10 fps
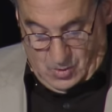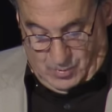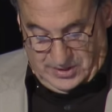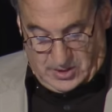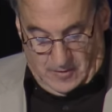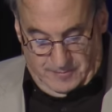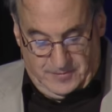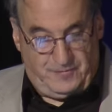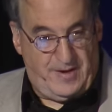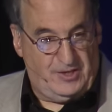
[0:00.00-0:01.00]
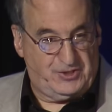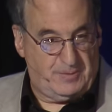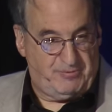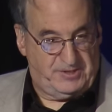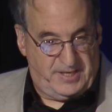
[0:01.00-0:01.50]
When the government fails to
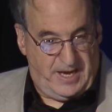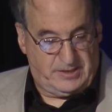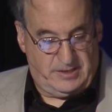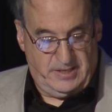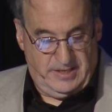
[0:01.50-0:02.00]
protect